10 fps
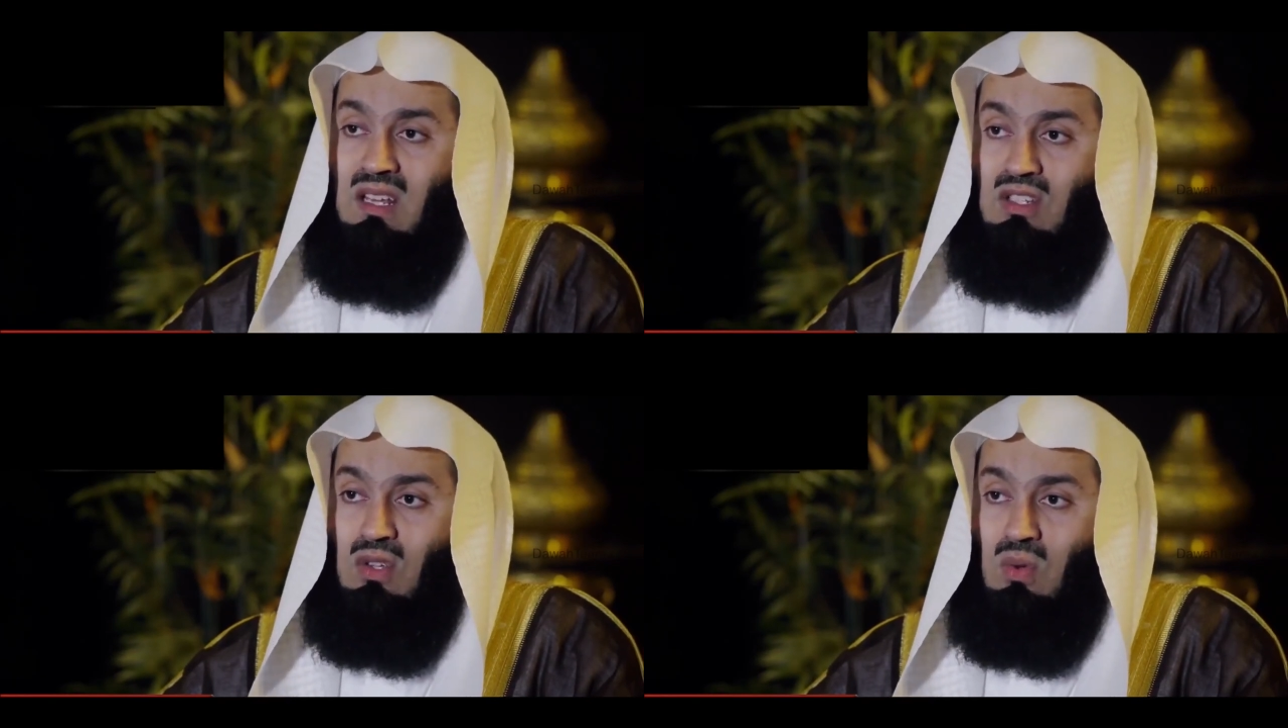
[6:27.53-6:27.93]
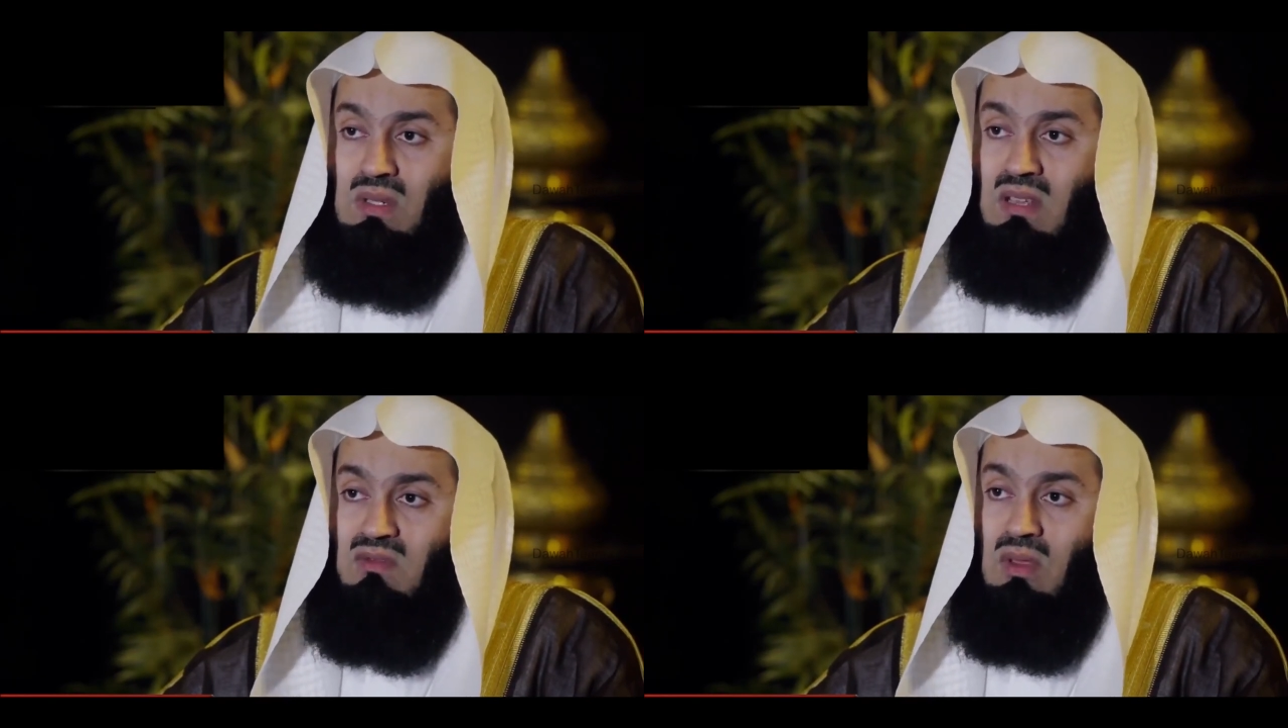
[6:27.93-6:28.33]
and a
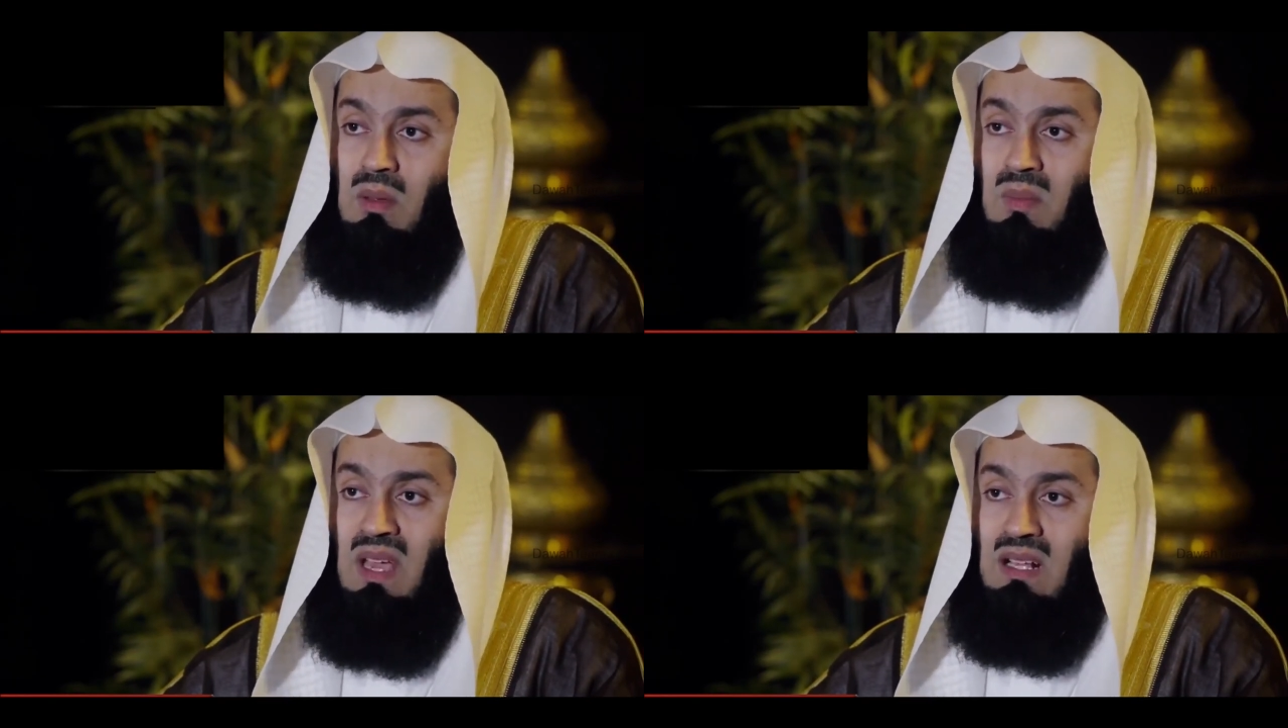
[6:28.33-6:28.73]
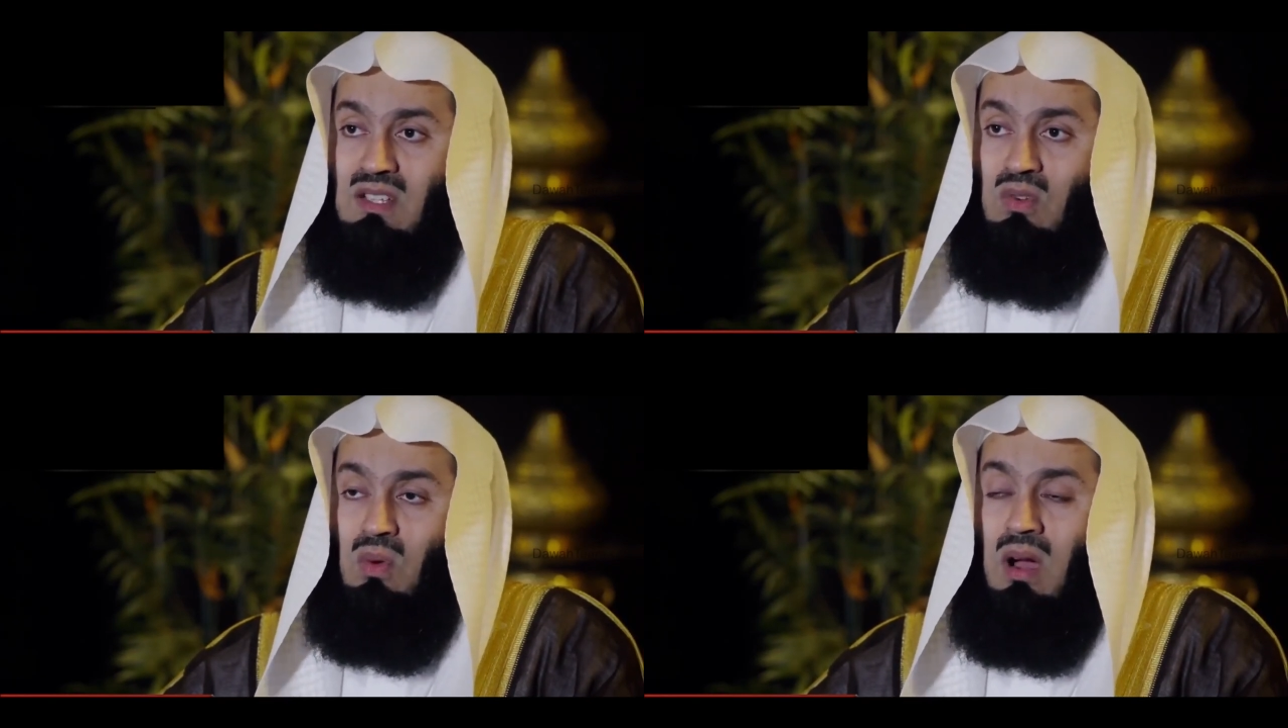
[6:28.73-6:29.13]
duty for the
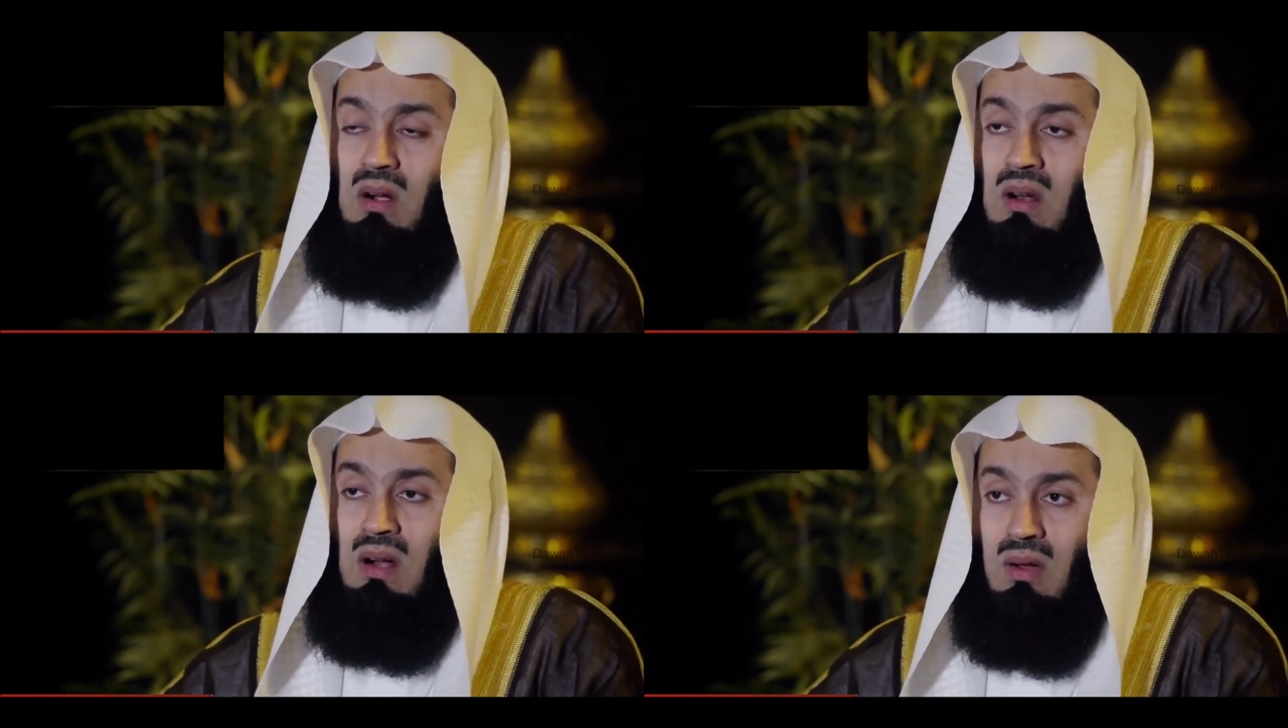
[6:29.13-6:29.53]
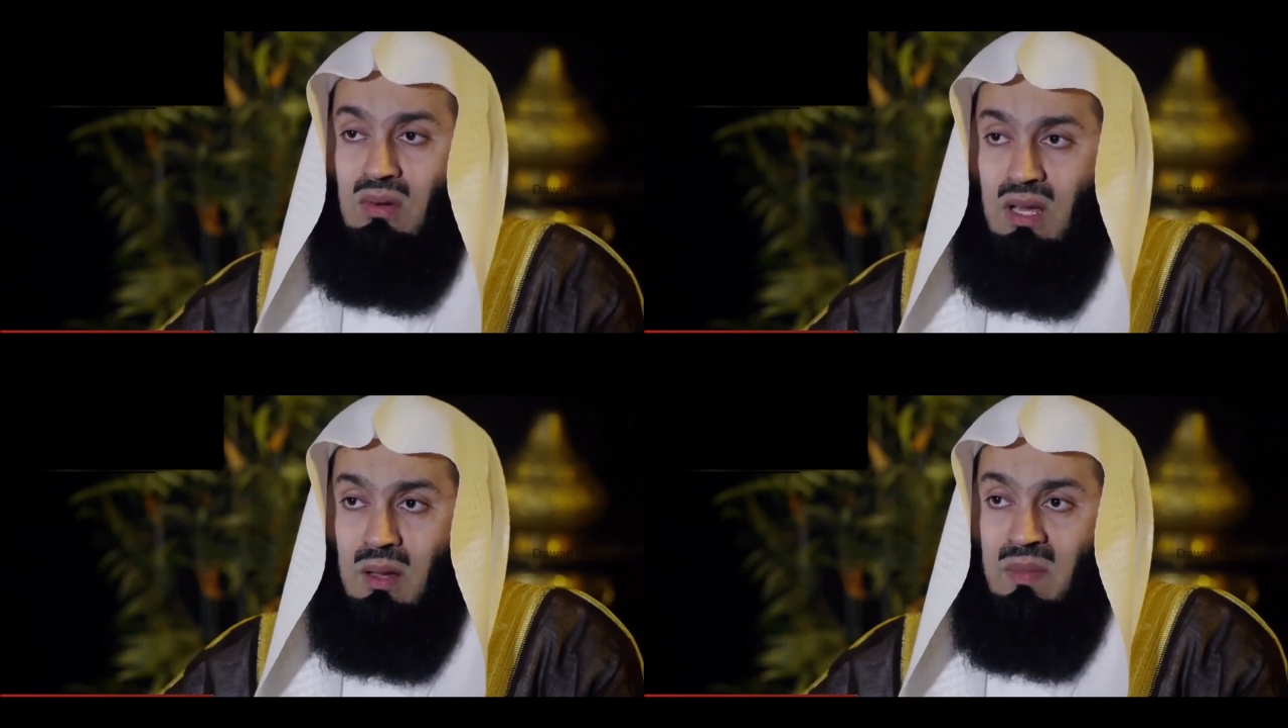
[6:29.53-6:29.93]
males who are
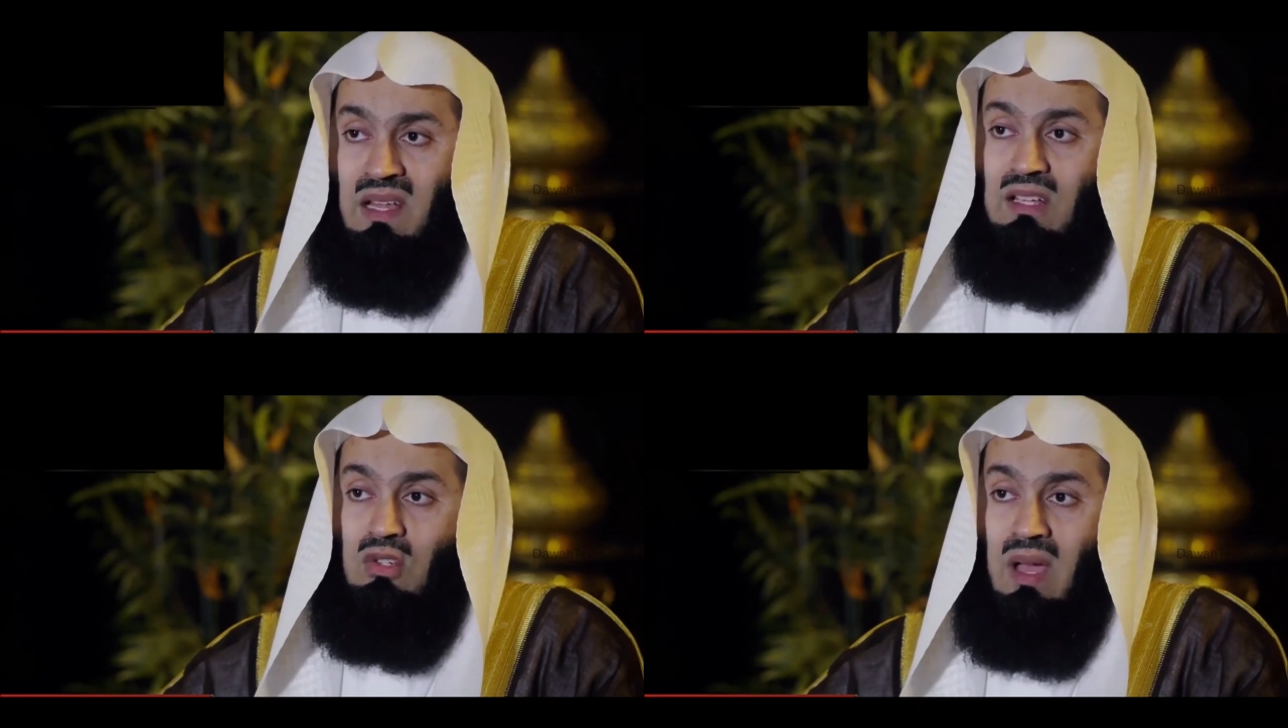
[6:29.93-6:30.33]
around her